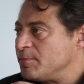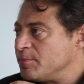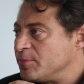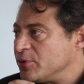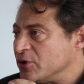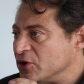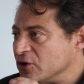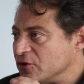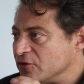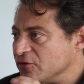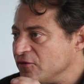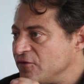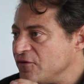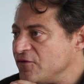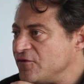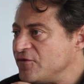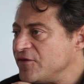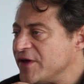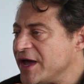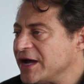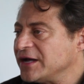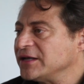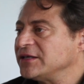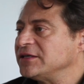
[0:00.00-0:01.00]

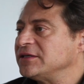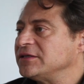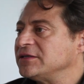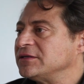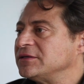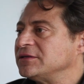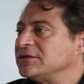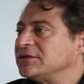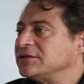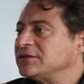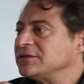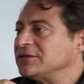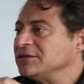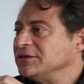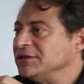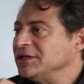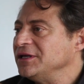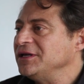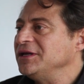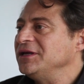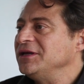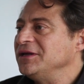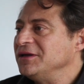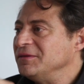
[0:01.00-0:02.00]

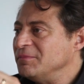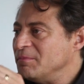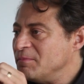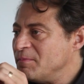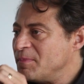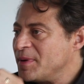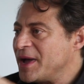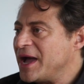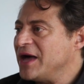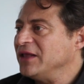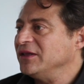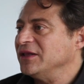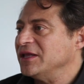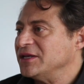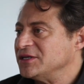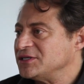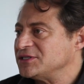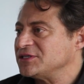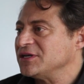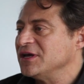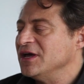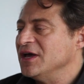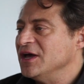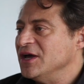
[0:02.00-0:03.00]
perfectly
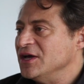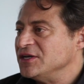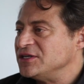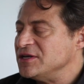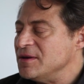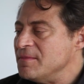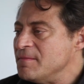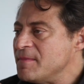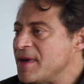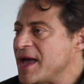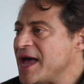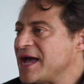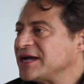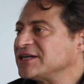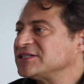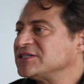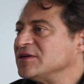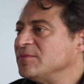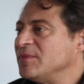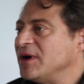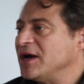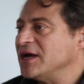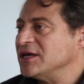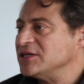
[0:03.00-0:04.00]
balanced to
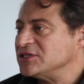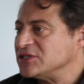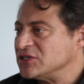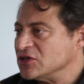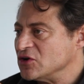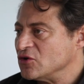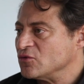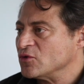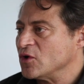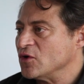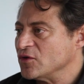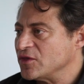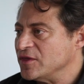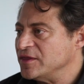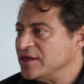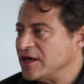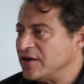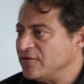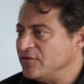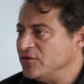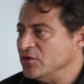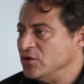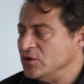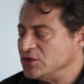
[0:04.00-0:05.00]
maximize the growth of
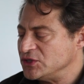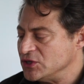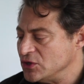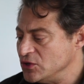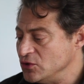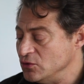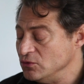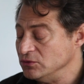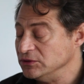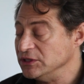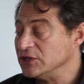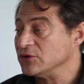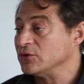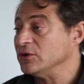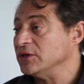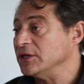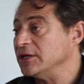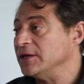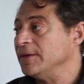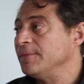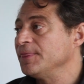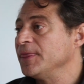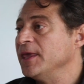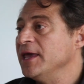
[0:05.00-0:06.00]
that food. So you
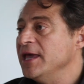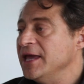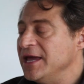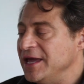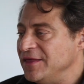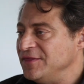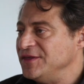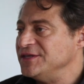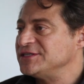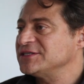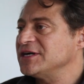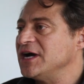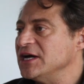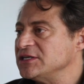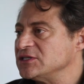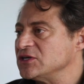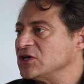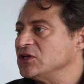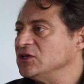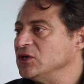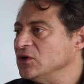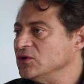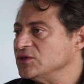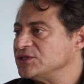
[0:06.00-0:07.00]
literally, in these kinds
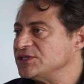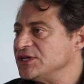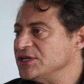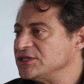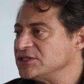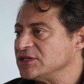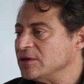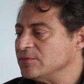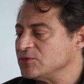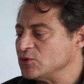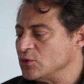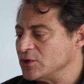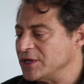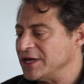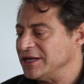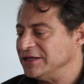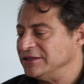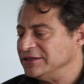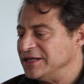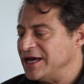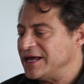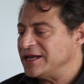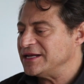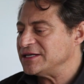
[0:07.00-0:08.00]
of closed systems, will
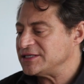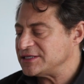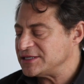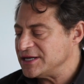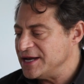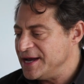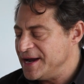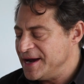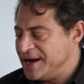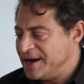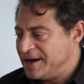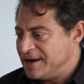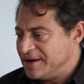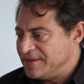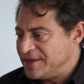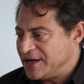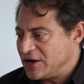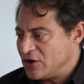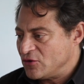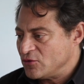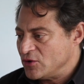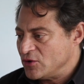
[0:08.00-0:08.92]
get lettuce that